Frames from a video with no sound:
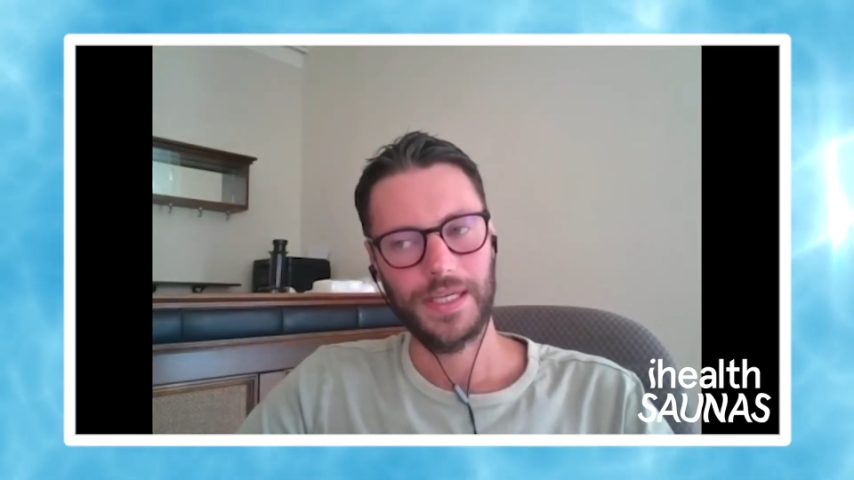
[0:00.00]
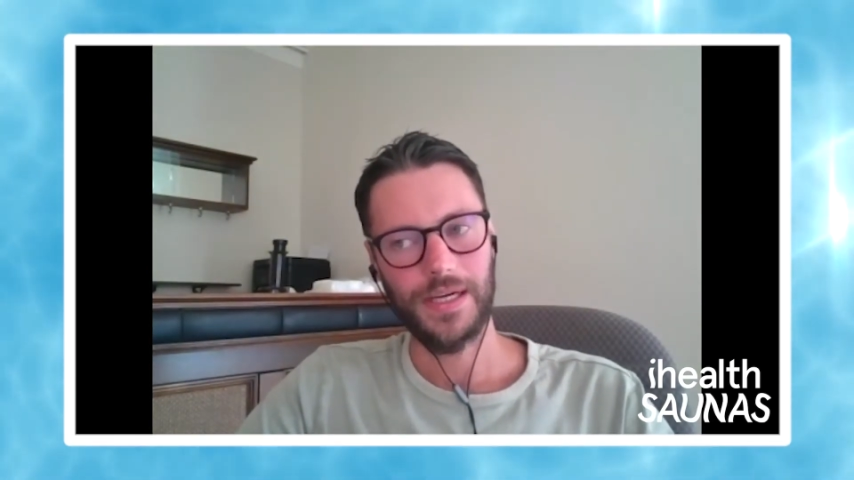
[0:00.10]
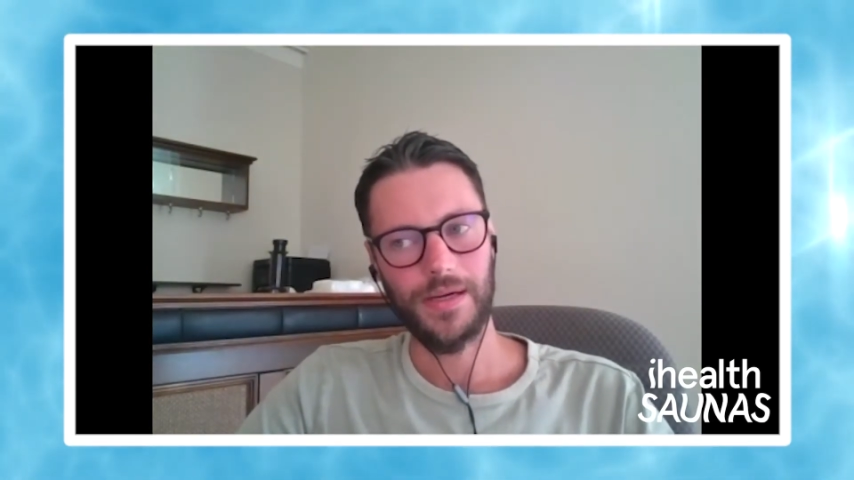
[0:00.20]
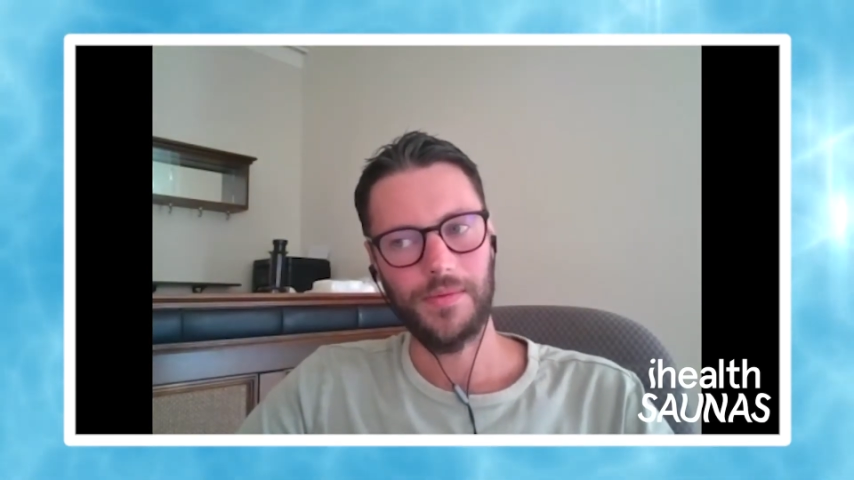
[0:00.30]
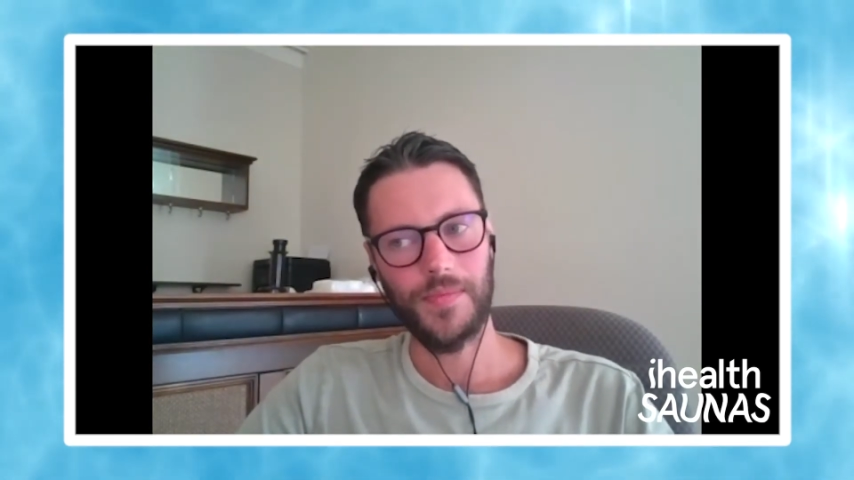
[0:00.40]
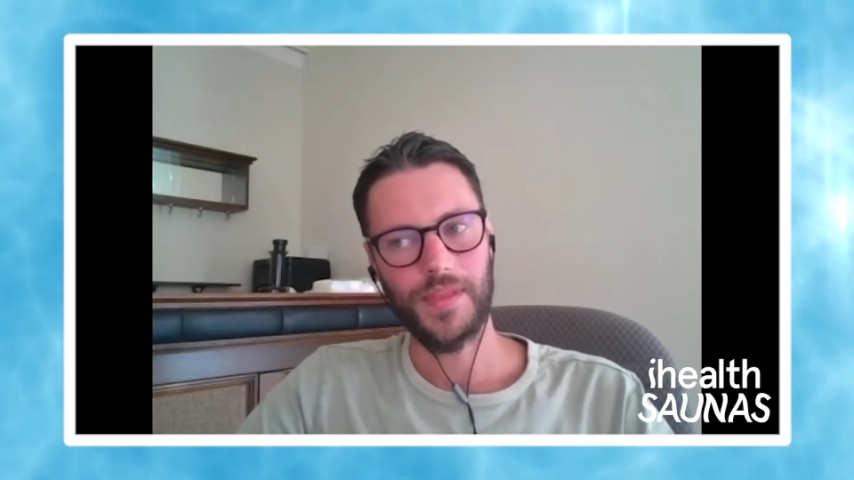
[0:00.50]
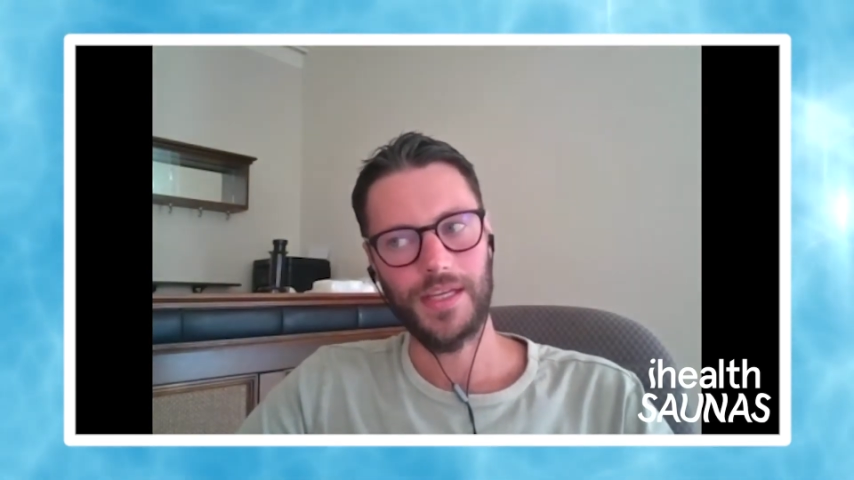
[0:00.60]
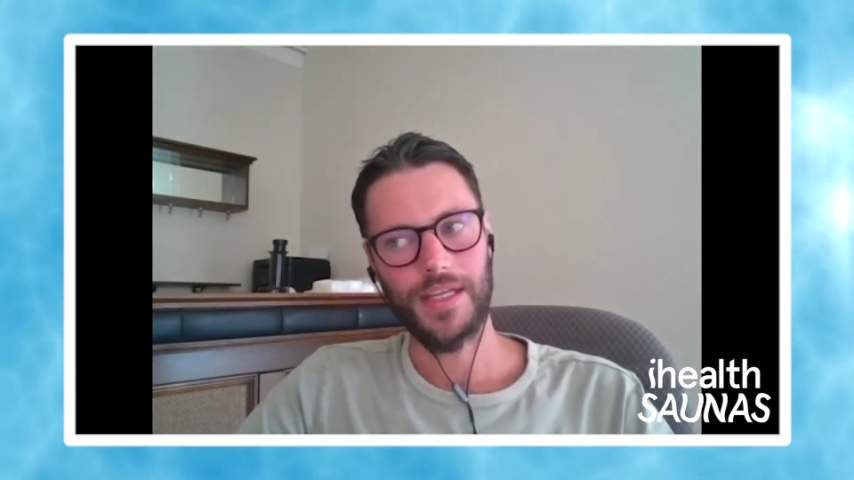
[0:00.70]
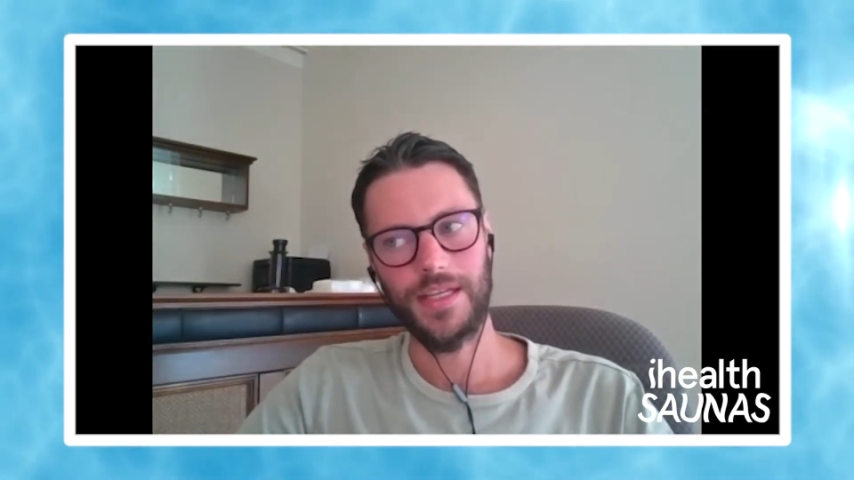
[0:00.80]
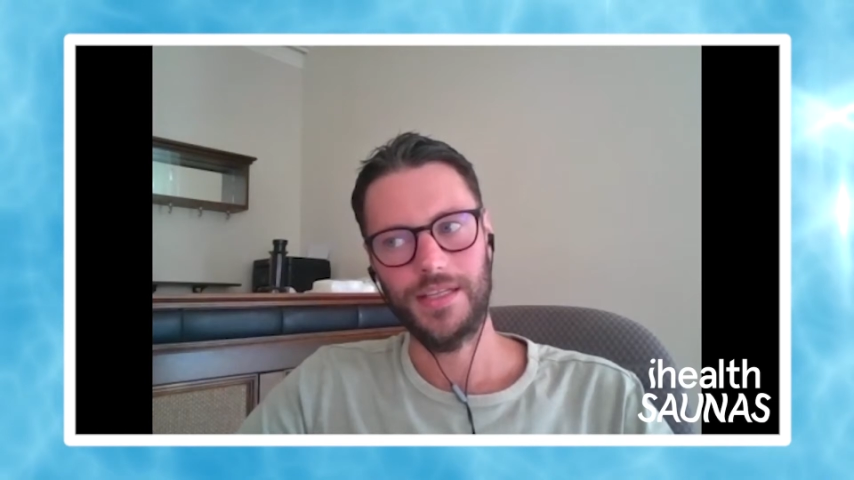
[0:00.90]

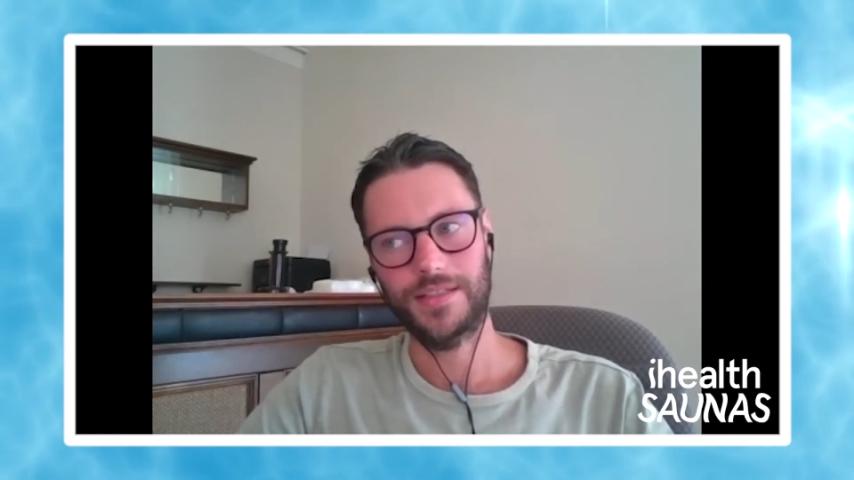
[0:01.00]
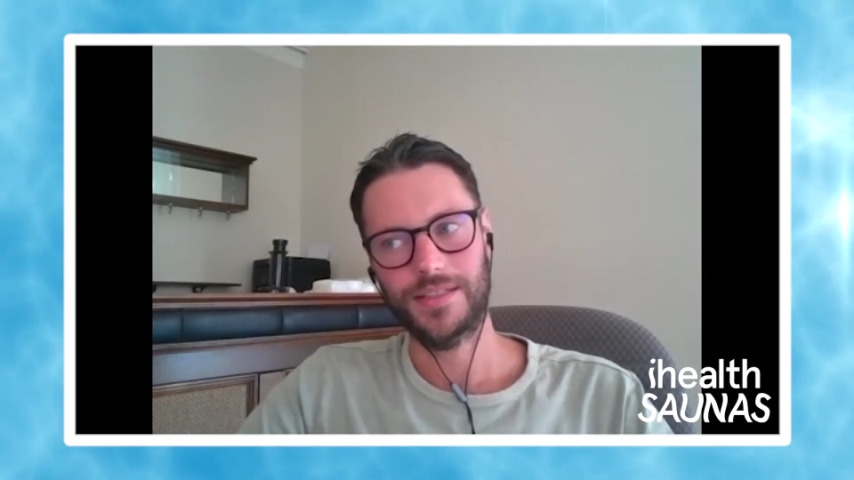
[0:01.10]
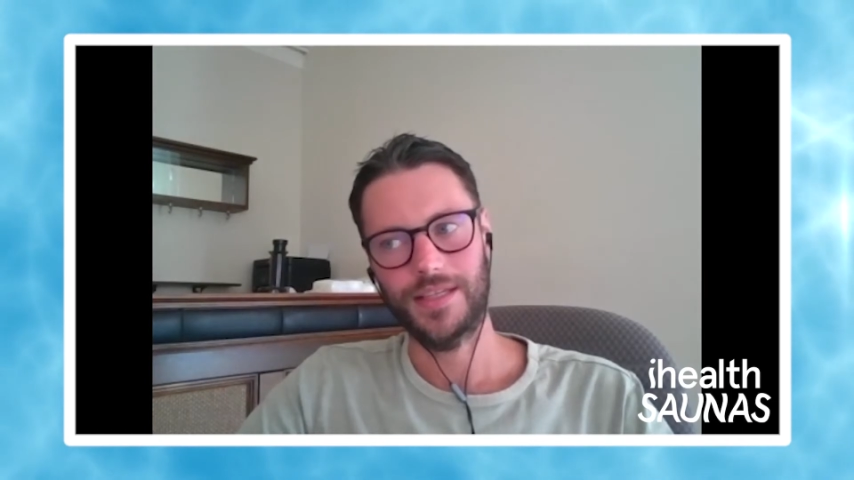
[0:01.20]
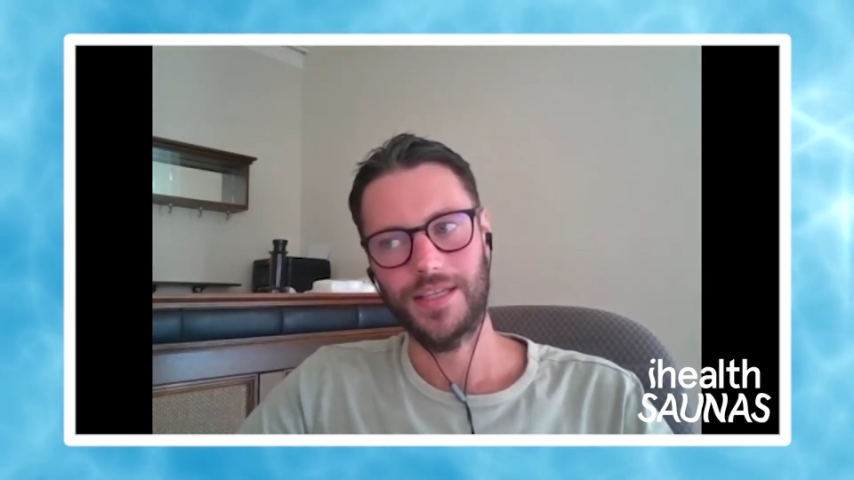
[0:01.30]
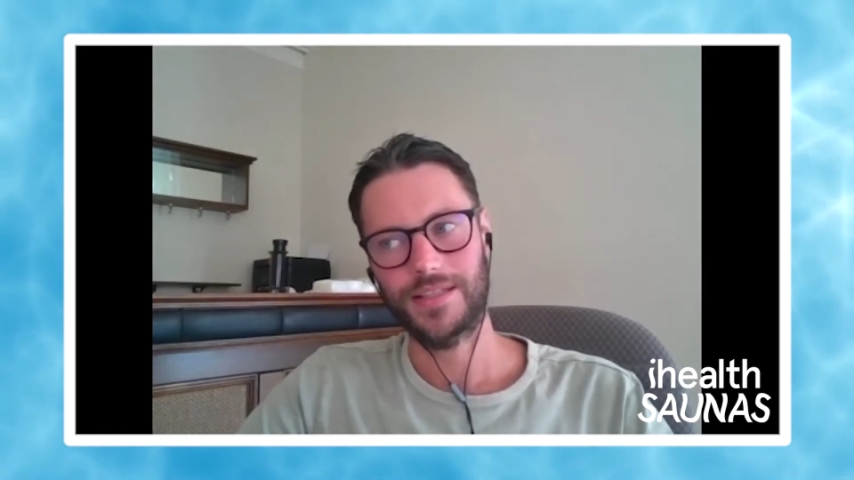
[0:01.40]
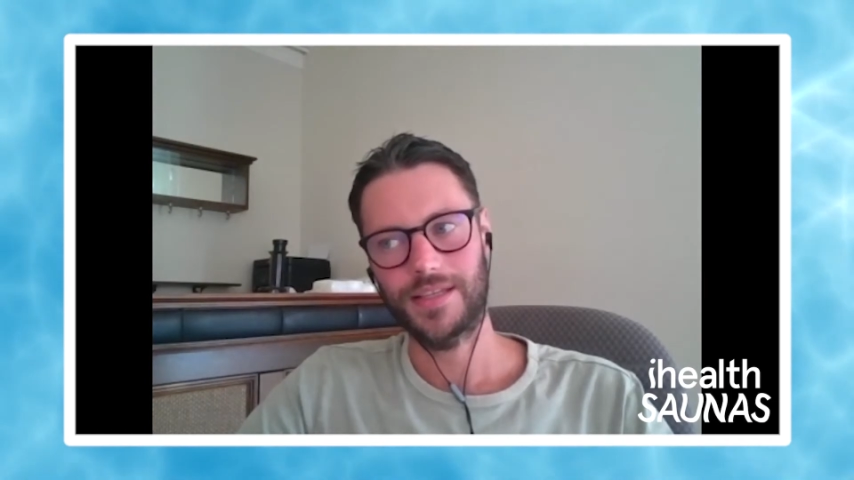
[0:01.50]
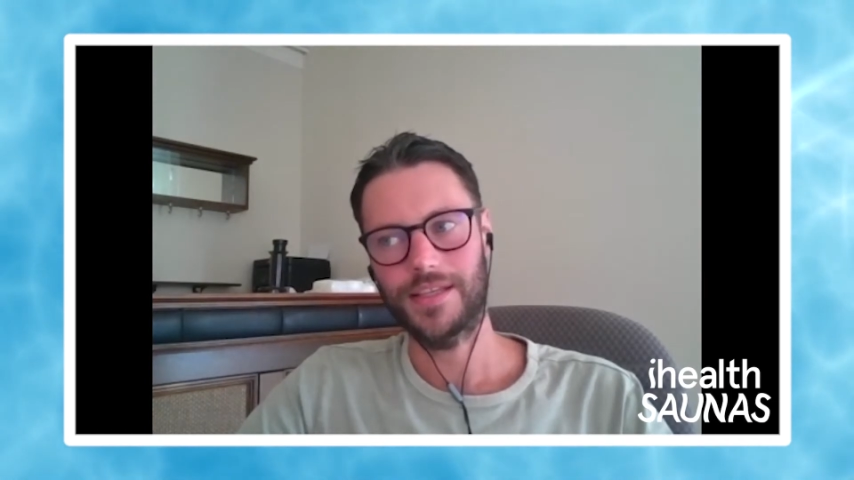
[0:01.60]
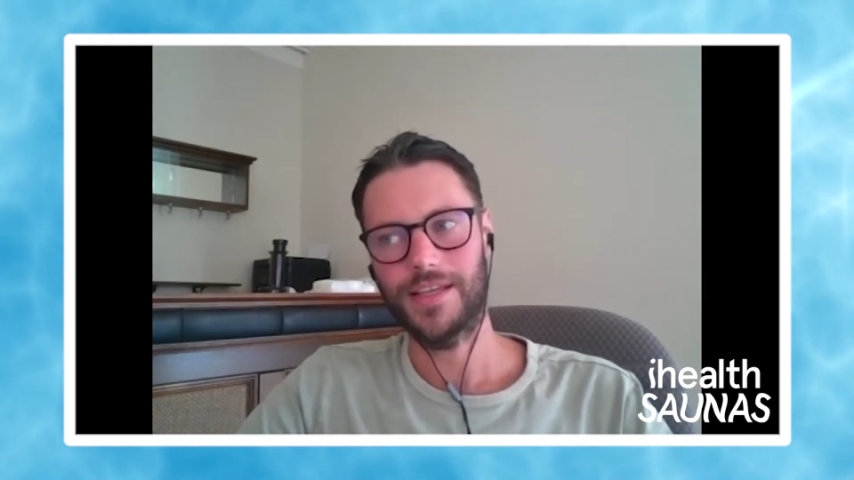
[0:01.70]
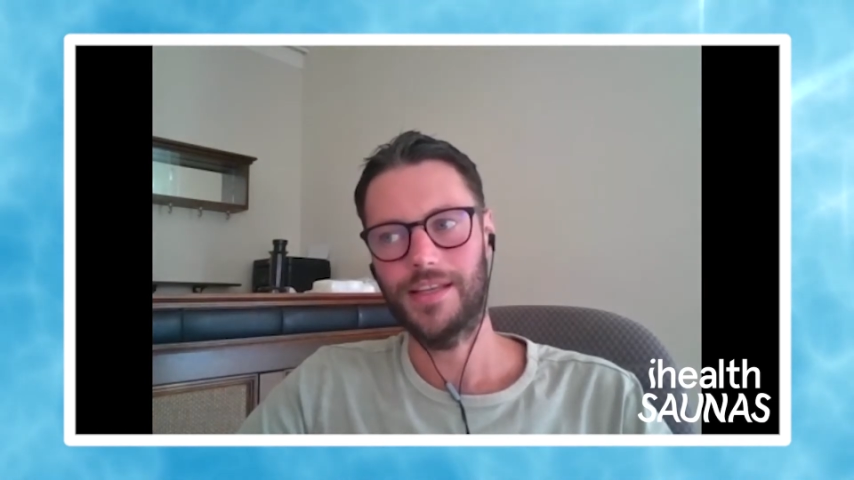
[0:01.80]
And he said that